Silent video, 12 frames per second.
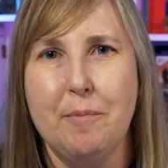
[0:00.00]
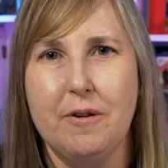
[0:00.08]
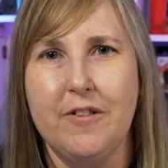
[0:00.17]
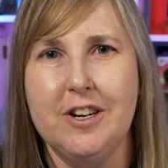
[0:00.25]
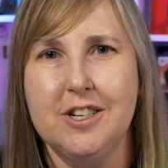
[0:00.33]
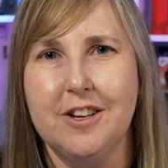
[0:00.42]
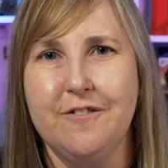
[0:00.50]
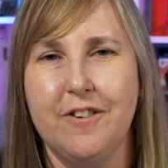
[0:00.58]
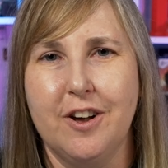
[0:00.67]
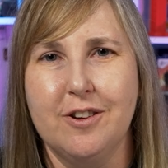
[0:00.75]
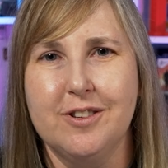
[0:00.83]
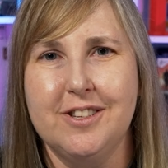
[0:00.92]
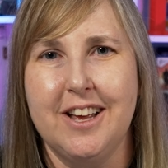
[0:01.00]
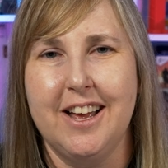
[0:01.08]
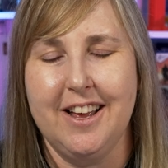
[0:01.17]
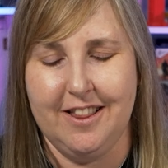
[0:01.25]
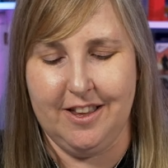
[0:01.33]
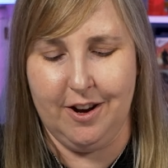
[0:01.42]
but eventually Funko
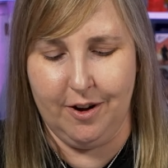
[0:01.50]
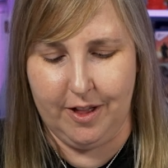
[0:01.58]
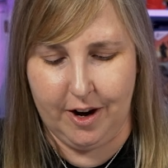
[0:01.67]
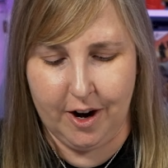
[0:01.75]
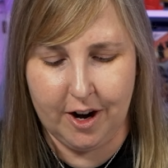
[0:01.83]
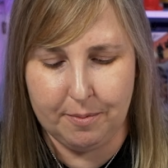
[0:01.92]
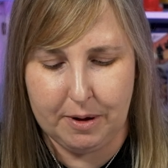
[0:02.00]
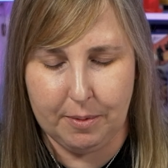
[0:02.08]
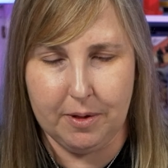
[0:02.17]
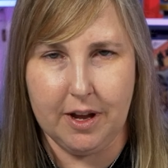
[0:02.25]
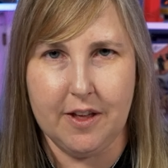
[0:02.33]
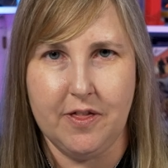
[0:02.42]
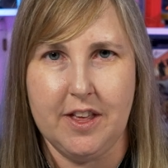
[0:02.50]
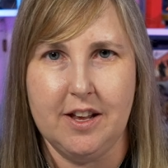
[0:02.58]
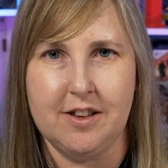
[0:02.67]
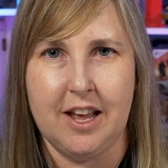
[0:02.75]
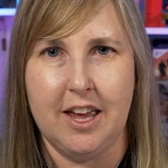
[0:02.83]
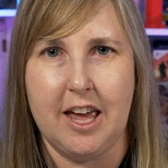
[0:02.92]
said, you know, that you're going to be able to get
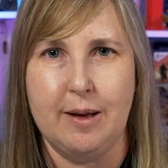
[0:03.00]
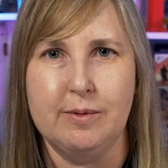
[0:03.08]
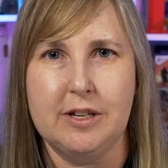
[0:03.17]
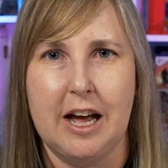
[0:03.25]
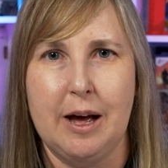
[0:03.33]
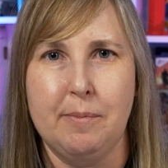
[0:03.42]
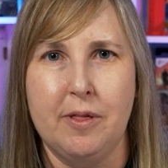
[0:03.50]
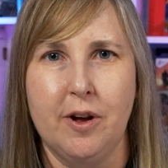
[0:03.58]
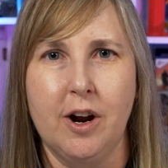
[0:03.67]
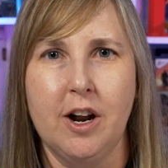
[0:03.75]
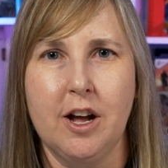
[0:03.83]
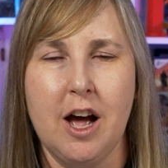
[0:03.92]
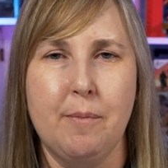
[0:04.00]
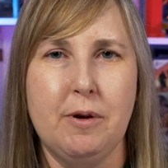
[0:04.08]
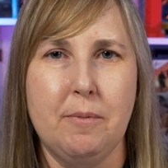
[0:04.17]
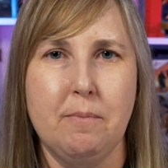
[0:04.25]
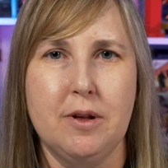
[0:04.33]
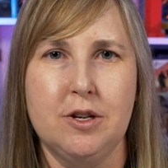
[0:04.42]
these at GameStop, and they're going to come in
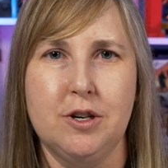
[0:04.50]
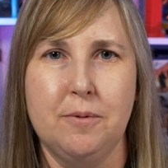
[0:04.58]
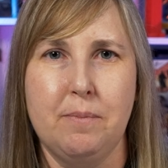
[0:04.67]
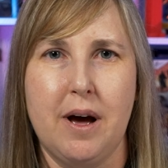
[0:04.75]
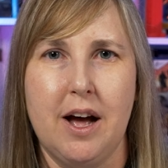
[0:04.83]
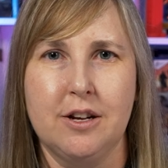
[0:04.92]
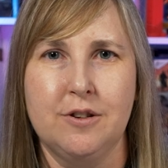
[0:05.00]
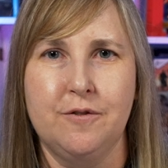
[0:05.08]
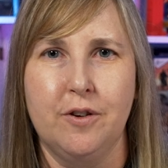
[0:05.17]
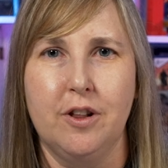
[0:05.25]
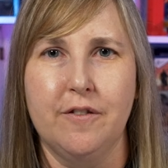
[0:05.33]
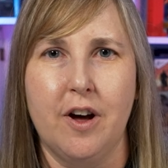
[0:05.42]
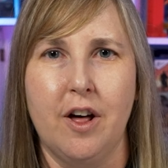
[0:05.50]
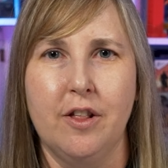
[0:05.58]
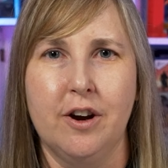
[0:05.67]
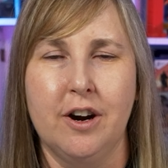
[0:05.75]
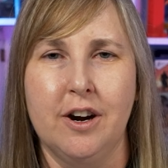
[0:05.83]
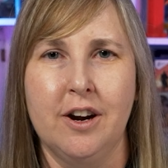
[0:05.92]
a mystery box full of
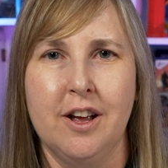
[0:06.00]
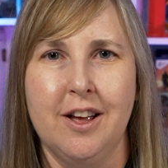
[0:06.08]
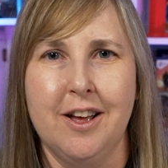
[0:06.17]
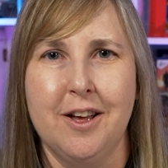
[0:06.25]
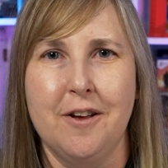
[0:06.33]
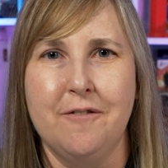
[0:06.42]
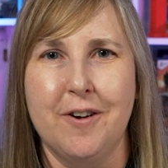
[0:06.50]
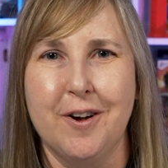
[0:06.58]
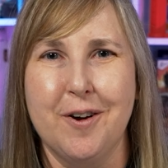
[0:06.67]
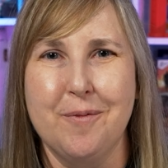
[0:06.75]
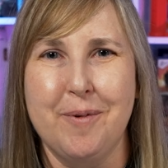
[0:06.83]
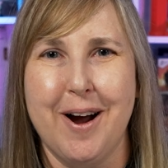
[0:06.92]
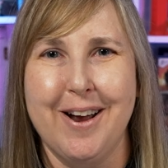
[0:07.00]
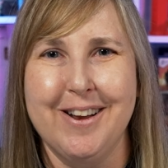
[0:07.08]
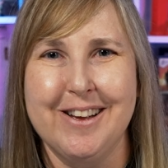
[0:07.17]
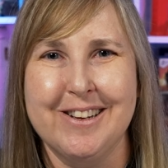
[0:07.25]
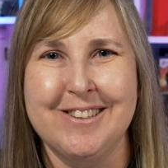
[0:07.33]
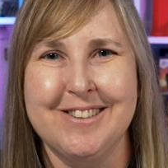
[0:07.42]
other Funko
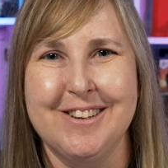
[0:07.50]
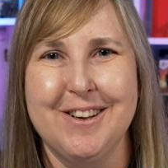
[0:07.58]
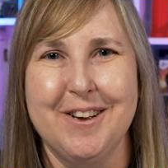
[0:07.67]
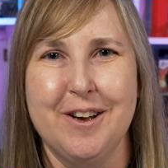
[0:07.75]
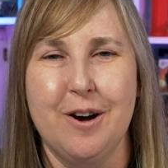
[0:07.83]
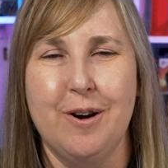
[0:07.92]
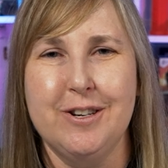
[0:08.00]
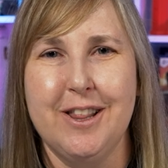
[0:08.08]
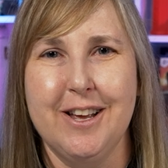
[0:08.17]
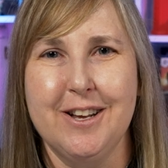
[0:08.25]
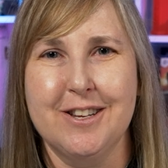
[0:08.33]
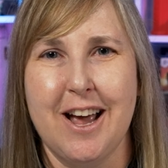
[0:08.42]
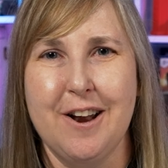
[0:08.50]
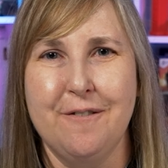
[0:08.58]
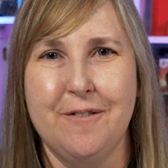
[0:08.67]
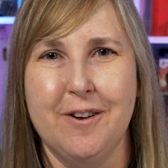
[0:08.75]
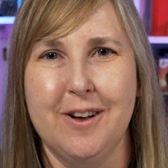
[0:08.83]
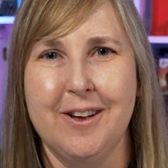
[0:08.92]
products, which I think is kind of
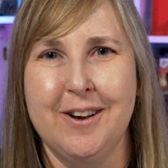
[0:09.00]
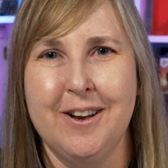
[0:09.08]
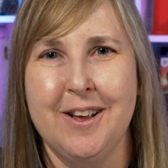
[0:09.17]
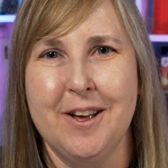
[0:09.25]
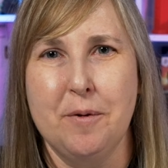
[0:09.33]
fun.